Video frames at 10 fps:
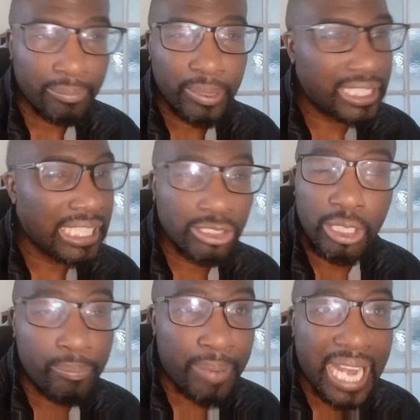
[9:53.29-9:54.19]
But he hasn't
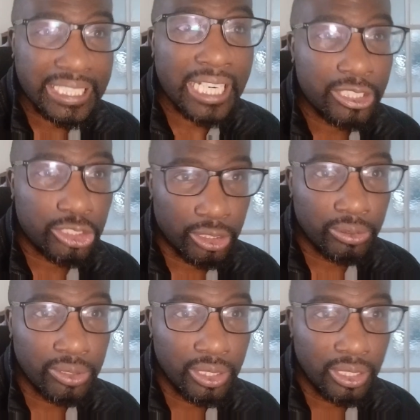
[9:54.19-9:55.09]
got a bad
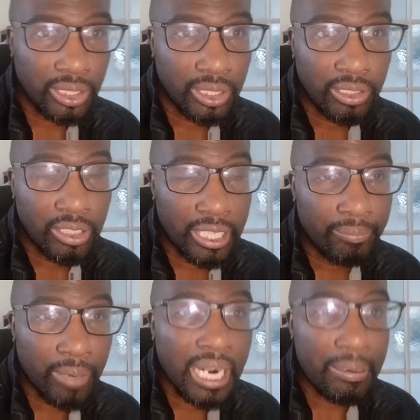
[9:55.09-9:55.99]
attitude,
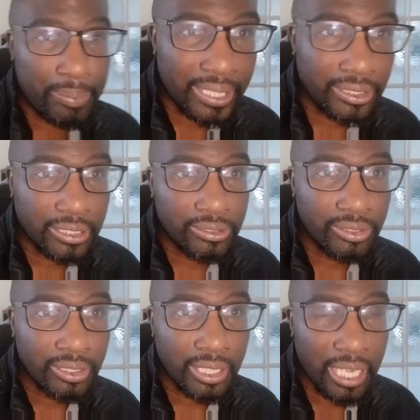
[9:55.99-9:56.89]
in my
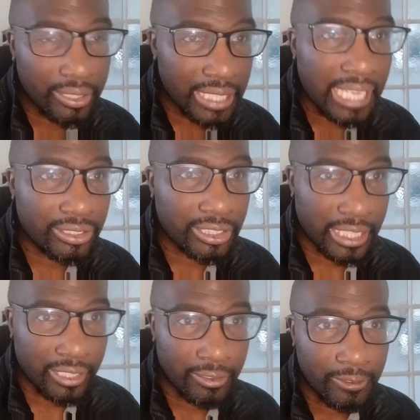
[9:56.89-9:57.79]
opinion, and that's
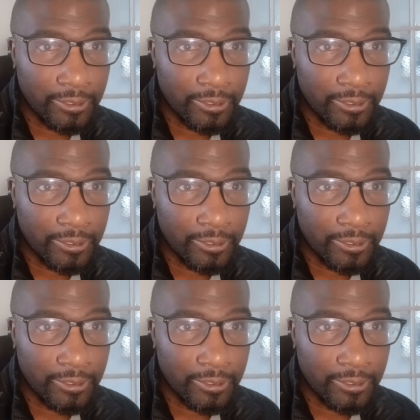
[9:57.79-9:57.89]
it.